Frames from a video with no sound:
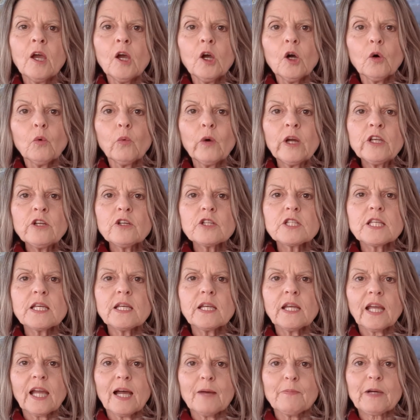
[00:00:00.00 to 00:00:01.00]
When you're
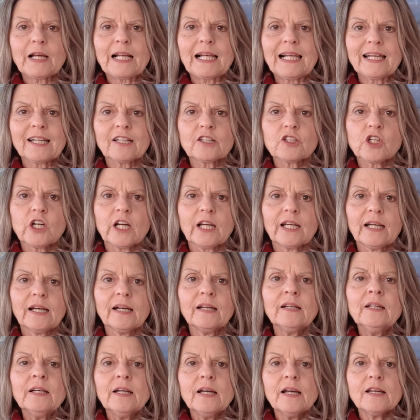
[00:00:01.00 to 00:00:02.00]
setting up a click trigger,
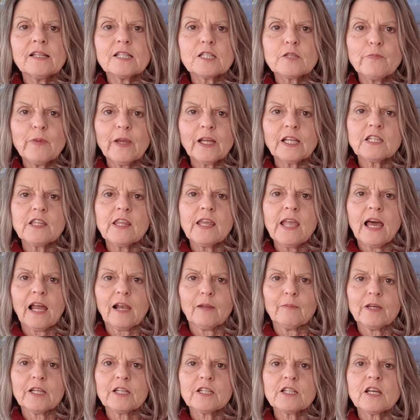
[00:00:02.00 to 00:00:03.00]
inspect the
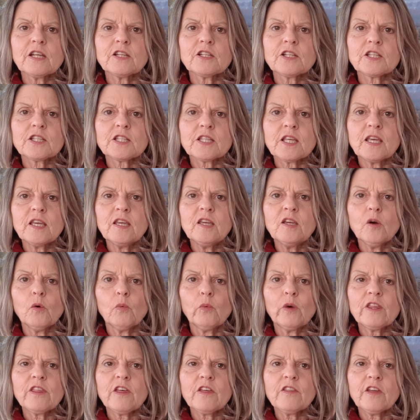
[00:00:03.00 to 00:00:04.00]
element to see
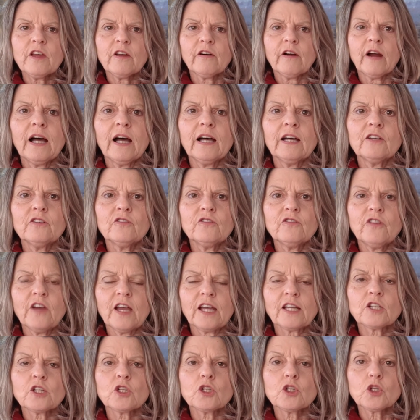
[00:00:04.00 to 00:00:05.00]
whether there in
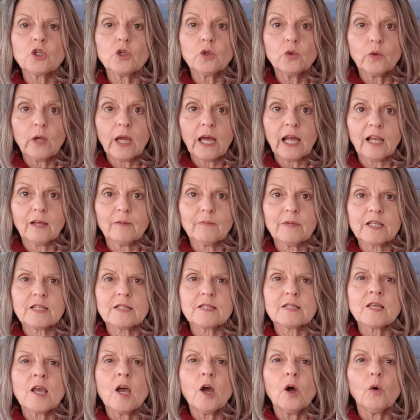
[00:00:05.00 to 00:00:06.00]
fact 2 elements,
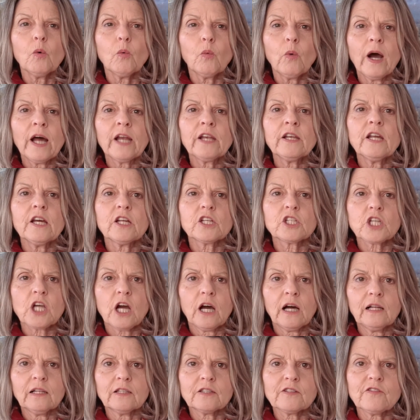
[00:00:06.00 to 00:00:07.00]
one a
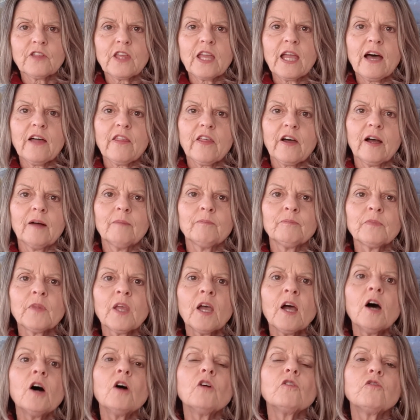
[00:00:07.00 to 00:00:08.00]
child of the other.
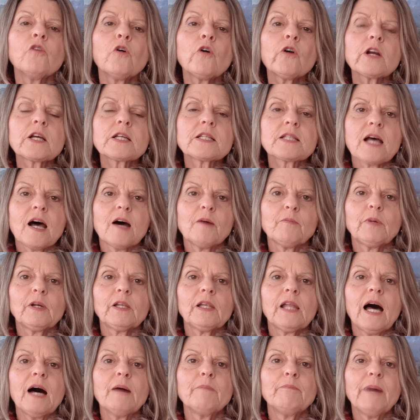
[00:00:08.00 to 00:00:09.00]
For example,
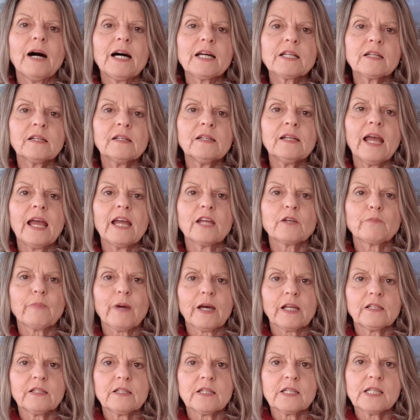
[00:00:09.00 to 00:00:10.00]
a button and
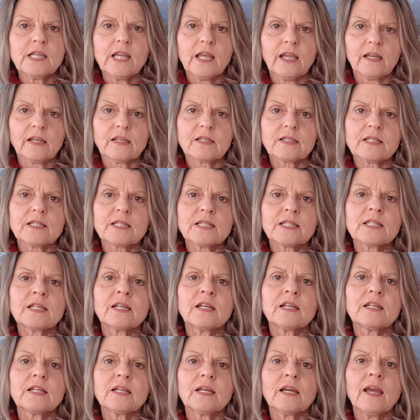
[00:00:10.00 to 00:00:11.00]
button
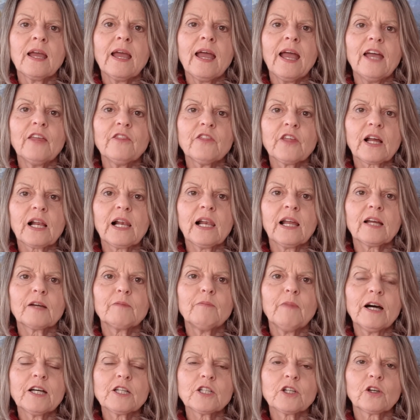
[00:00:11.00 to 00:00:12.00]
text, and the click
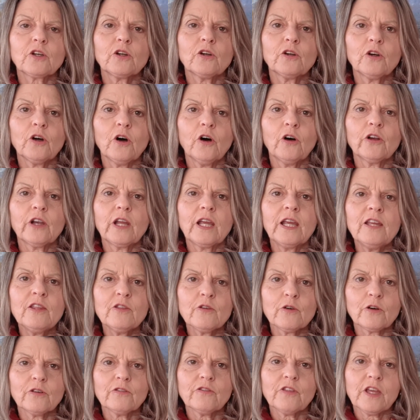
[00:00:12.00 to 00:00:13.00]
might occur on
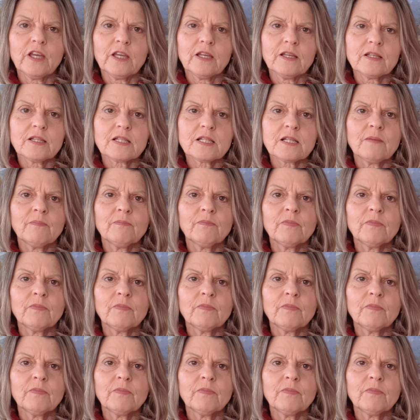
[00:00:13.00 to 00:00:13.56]
either of these.